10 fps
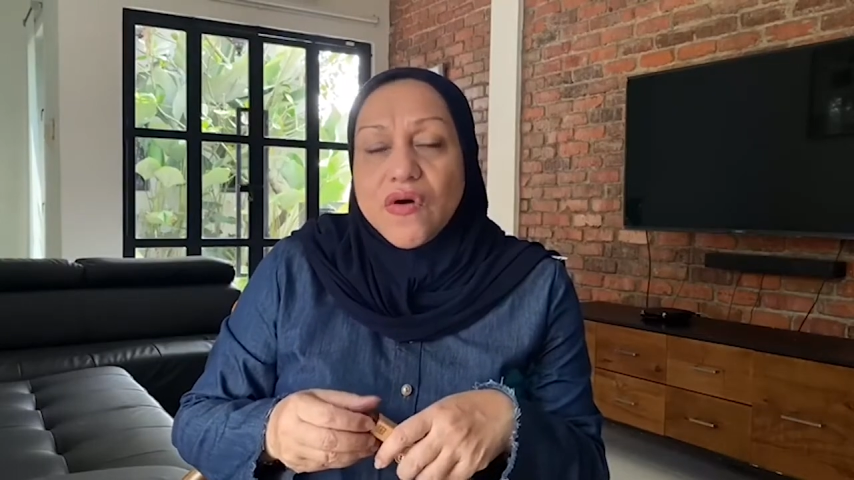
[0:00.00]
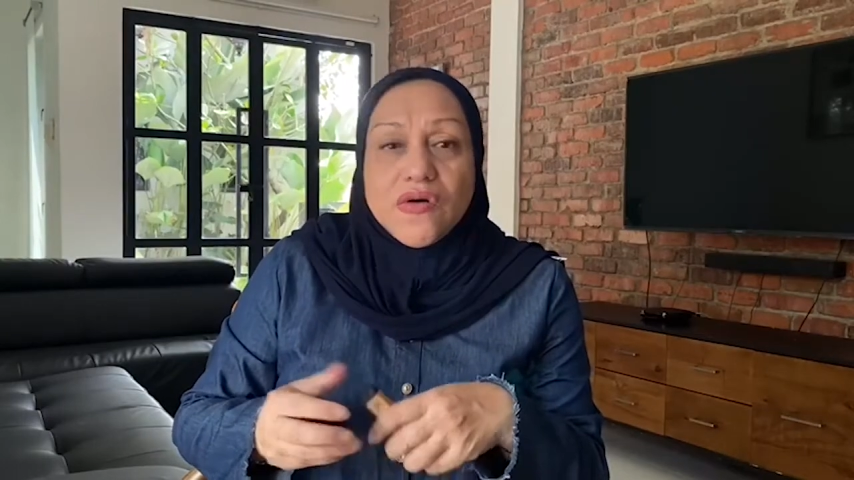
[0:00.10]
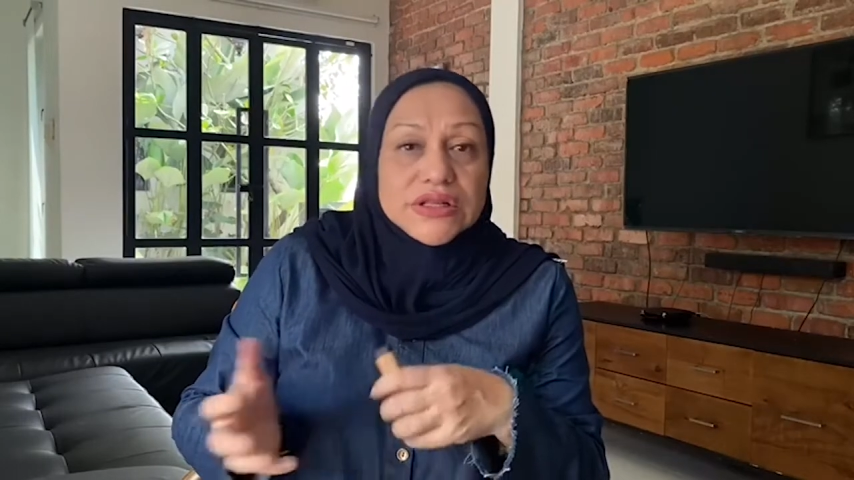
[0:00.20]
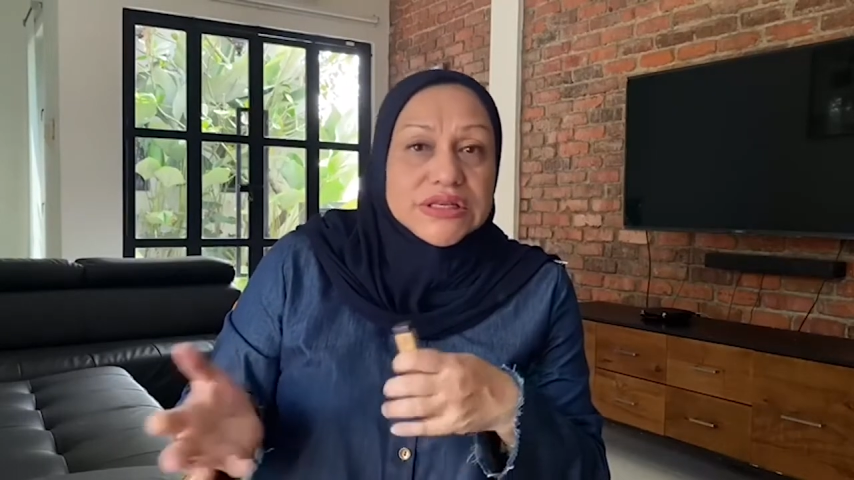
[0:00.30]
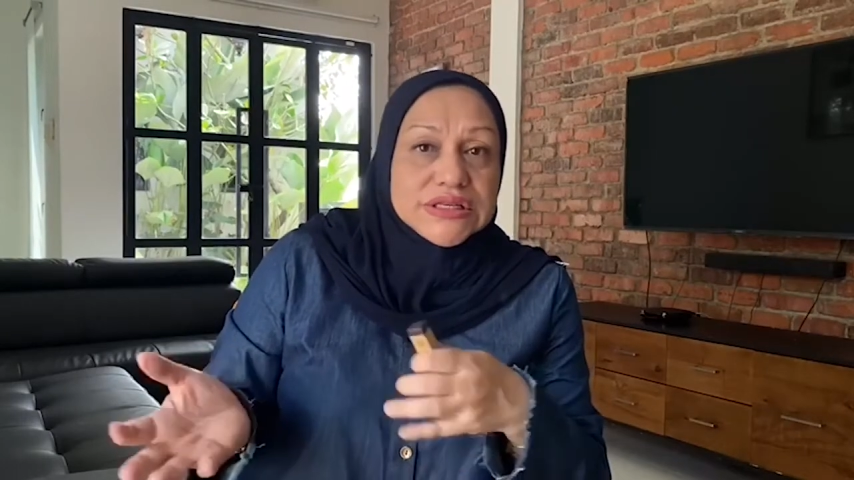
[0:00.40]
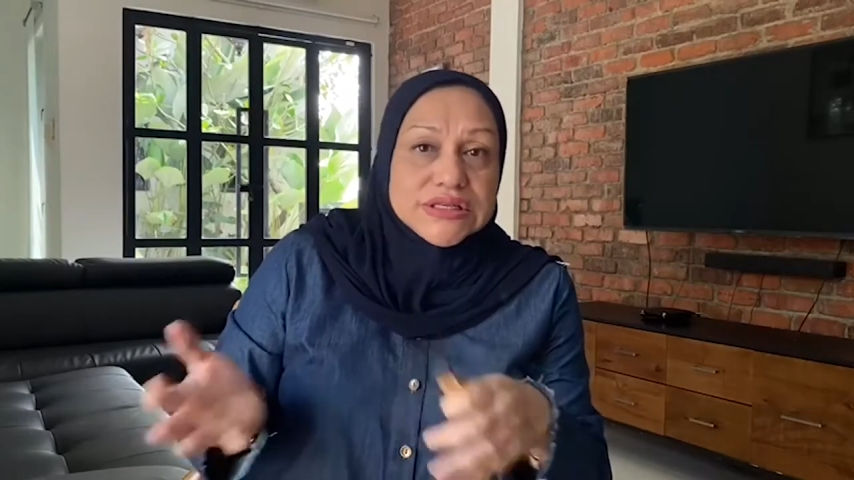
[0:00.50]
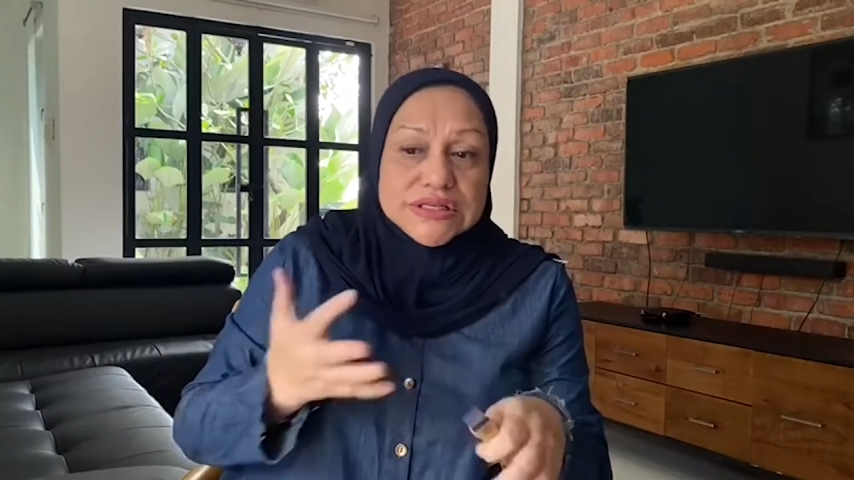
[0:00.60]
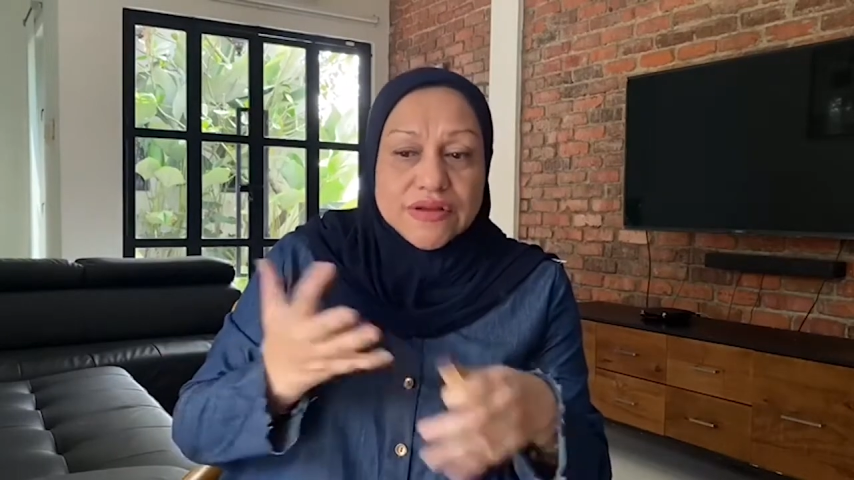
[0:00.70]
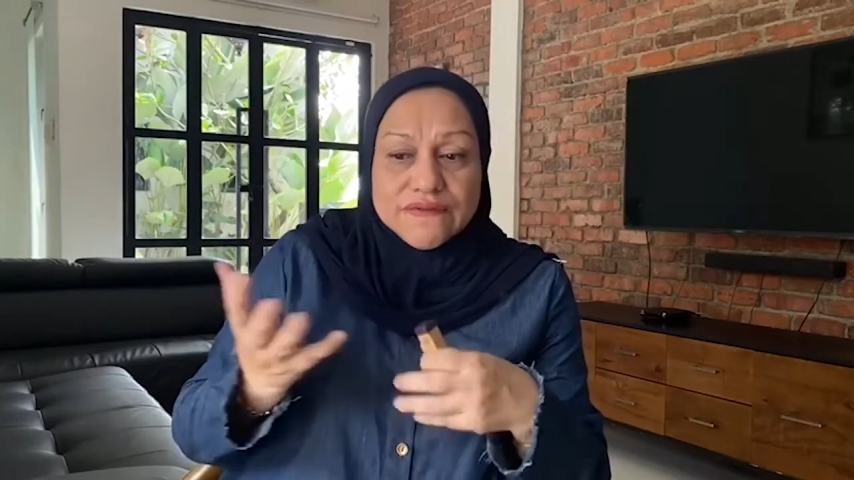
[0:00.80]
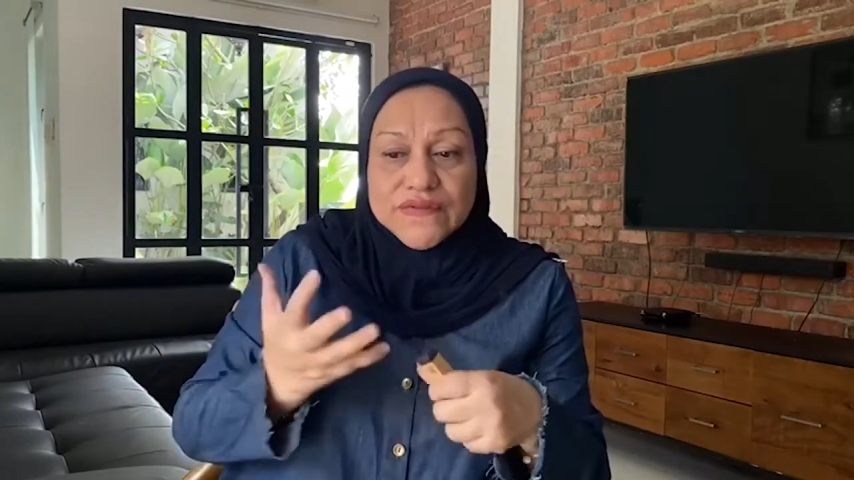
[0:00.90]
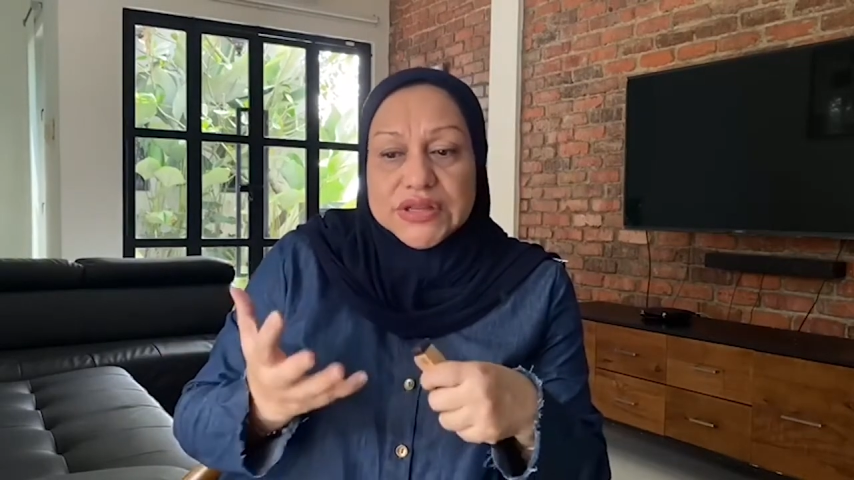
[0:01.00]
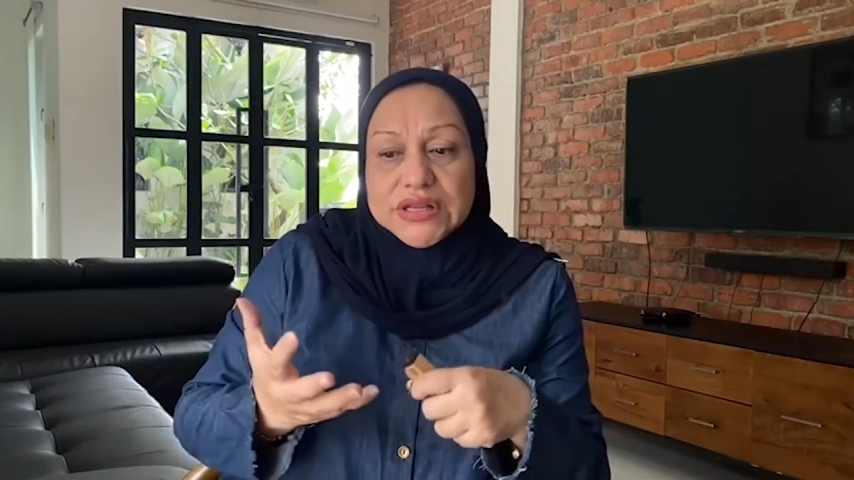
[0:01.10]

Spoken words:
all these discomfort